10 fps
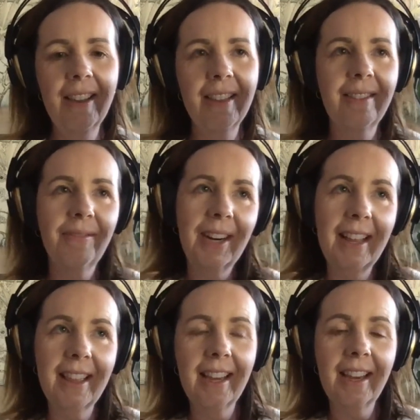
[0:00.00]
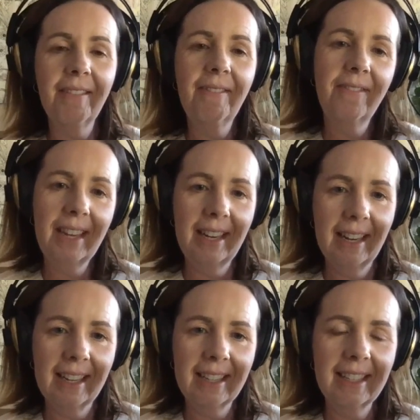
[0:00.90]
When I think of
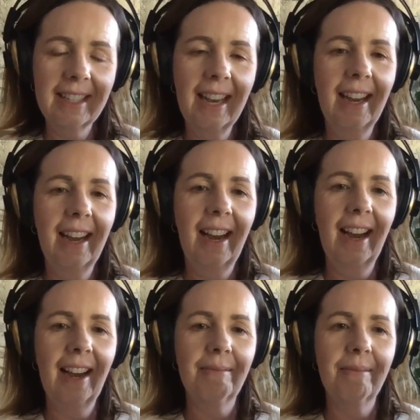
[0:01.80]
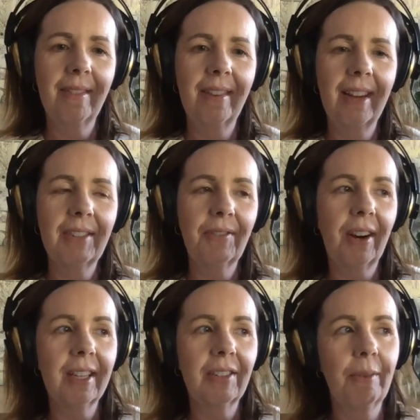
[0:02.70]
Phoenix, as far
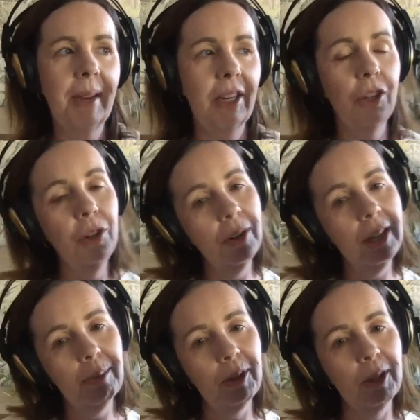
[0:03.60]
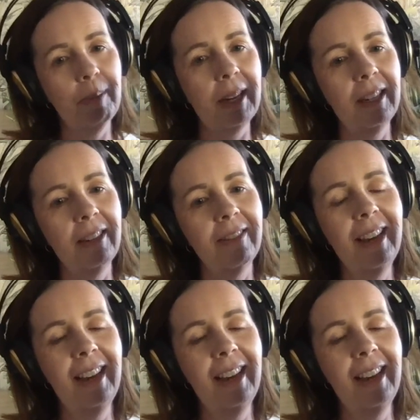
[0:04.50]
as from a tourist perspective,